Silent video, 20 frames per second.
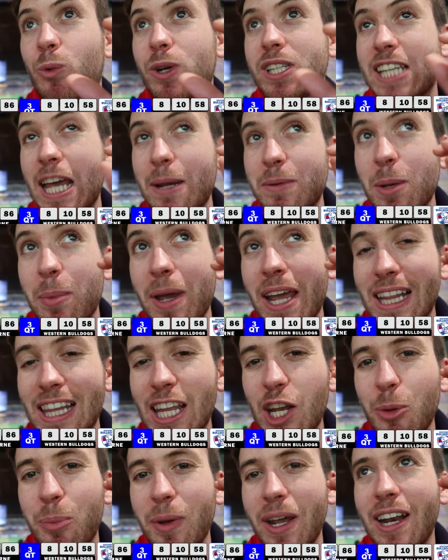We seem to be a
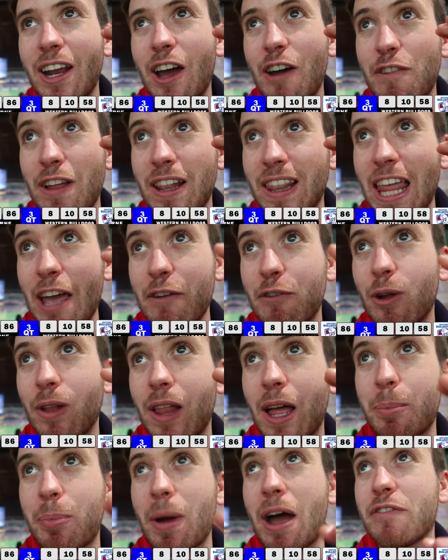little bit of a
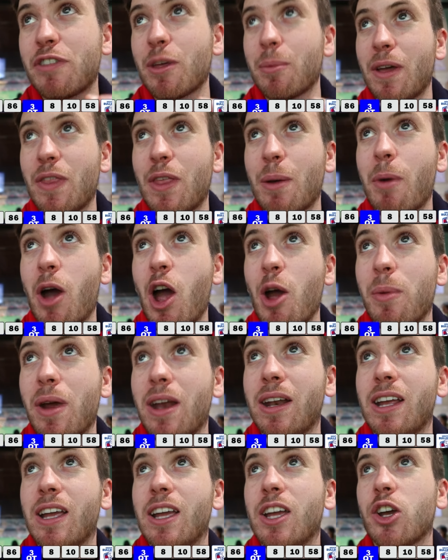level above them at the
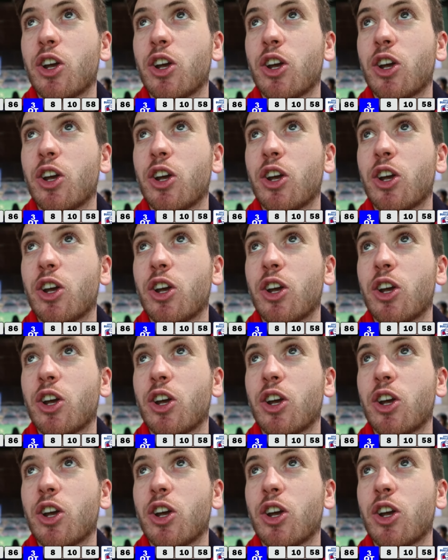moment.